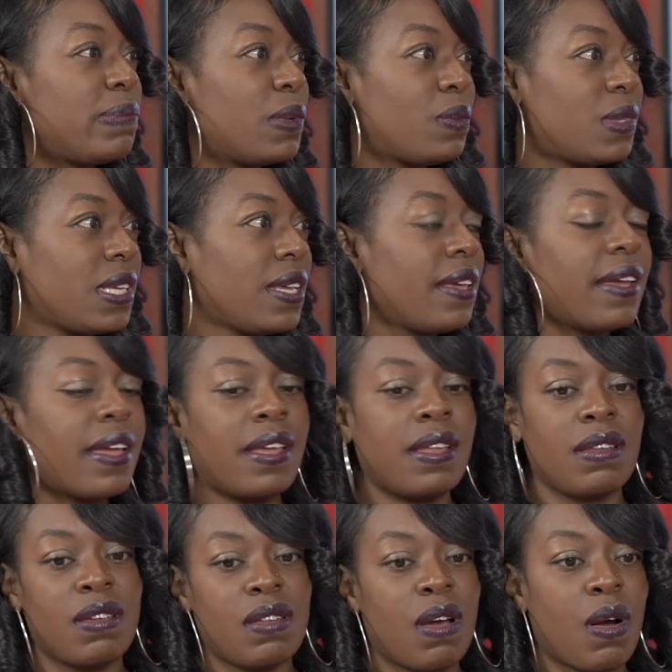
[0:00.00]
boutique
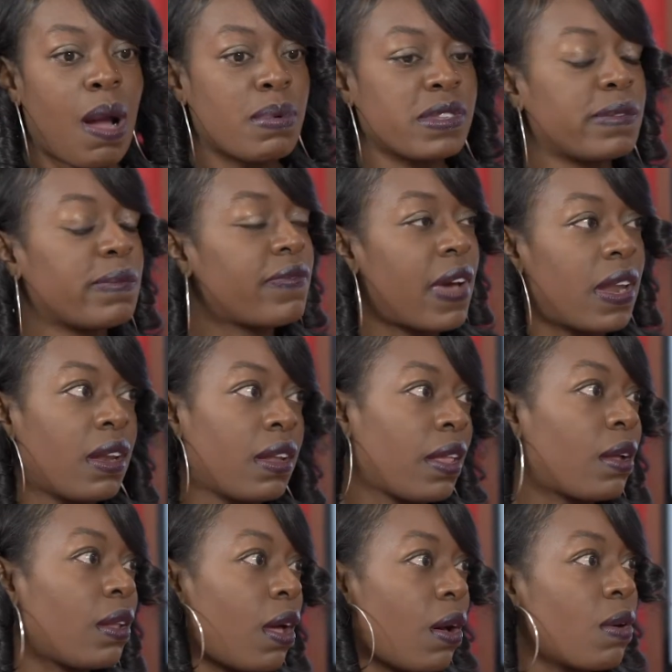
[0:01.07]
and, I was
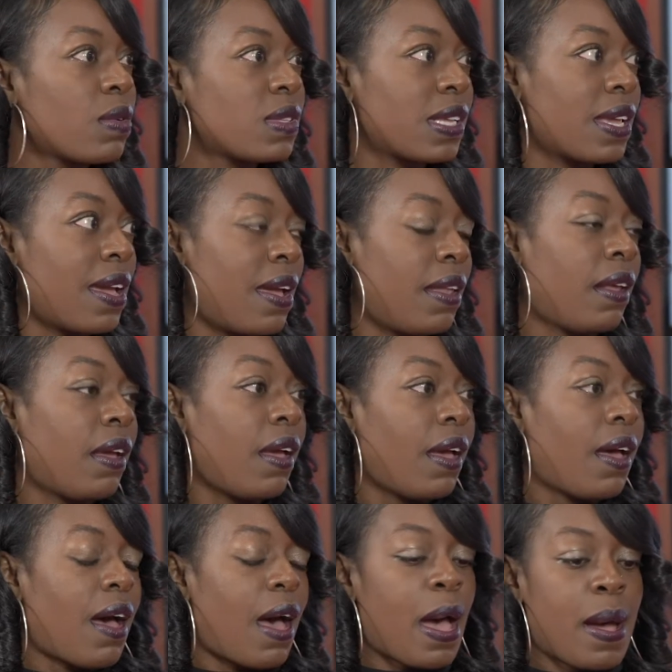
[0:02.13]
funneling clothes in,
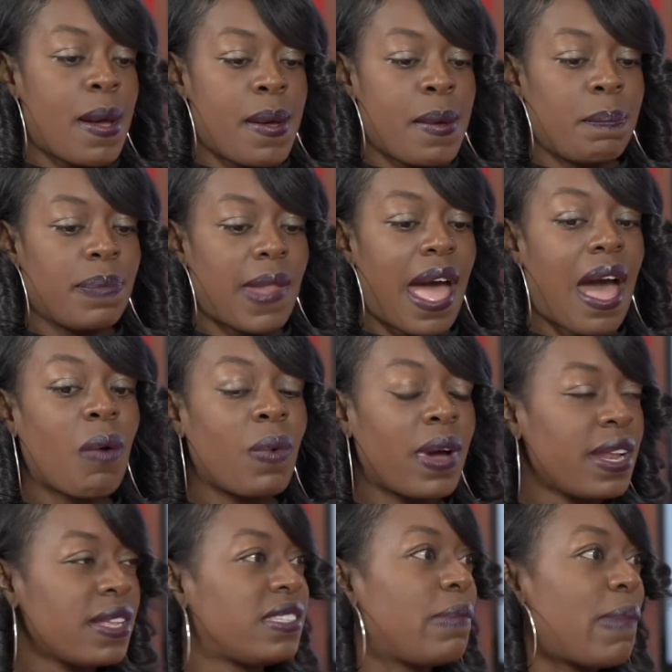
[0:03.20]
I
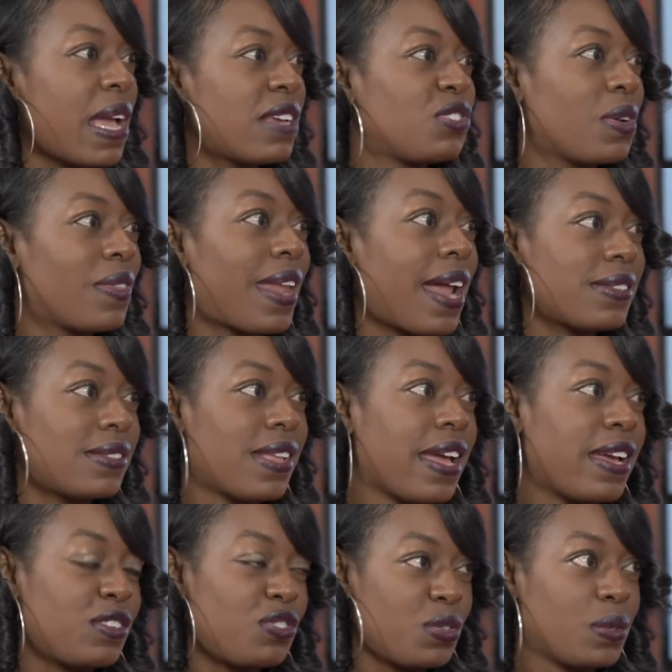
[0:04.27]
wanted to make sure that I
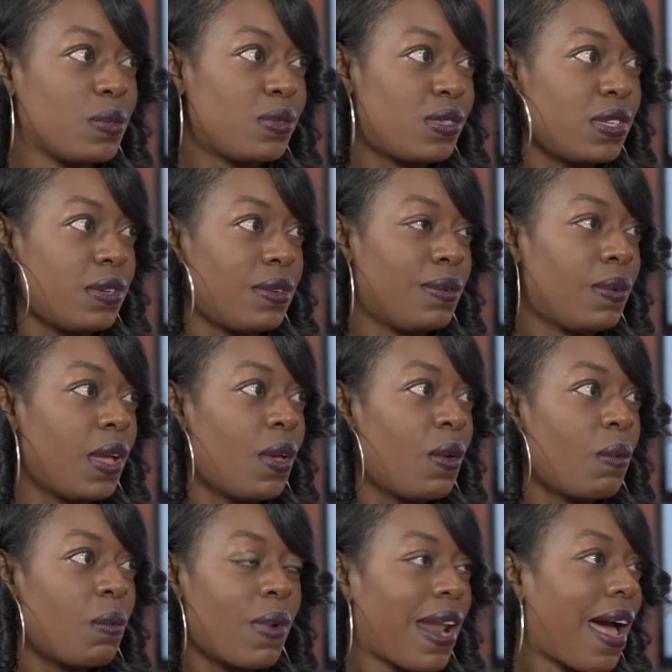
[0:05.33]
stayed true to
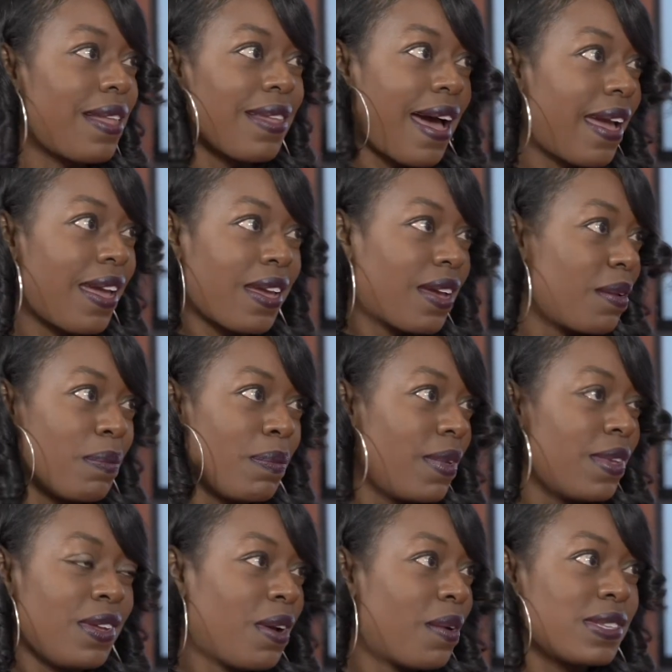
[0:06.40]
what I like.
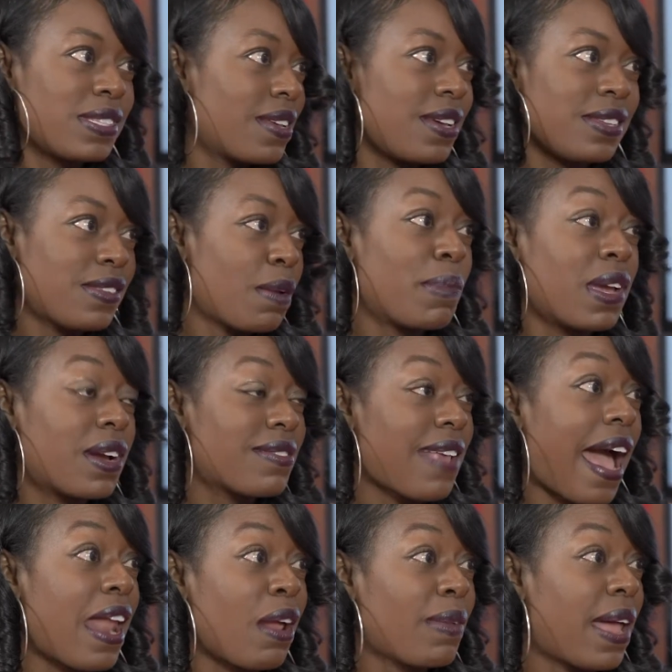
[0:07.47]
Because
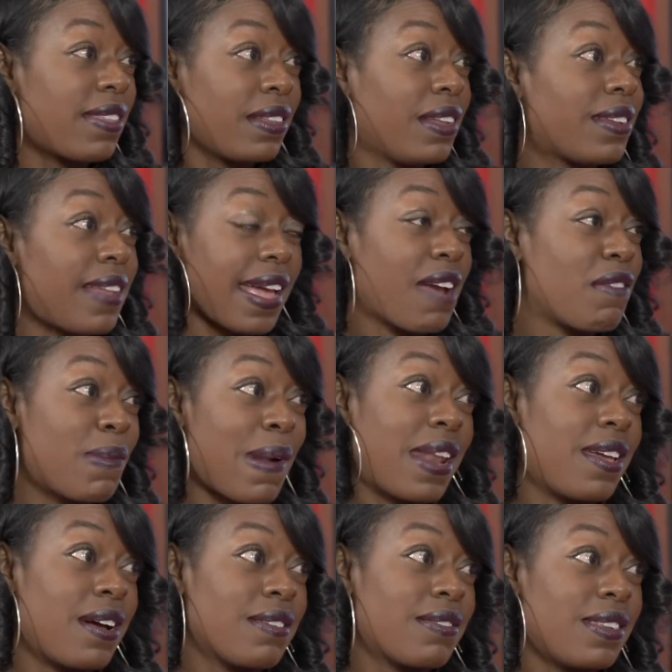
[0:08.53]
I don't like to look like
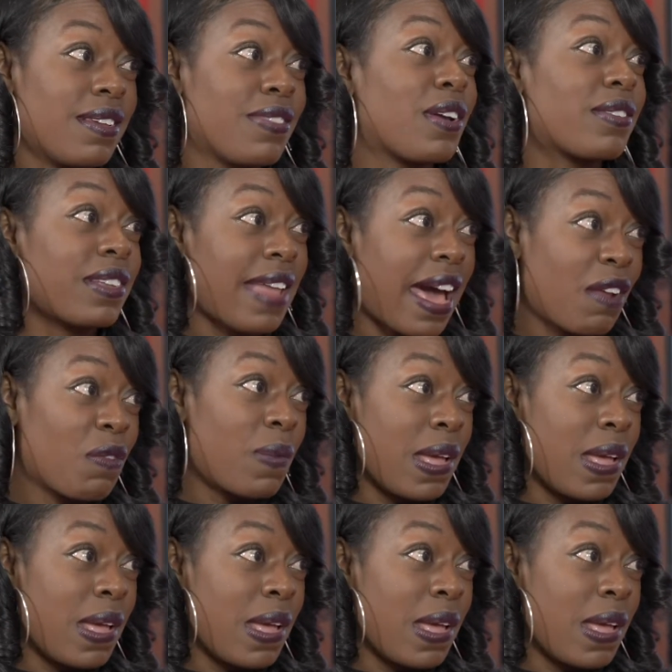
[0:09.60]
everybody else. And there's a lot of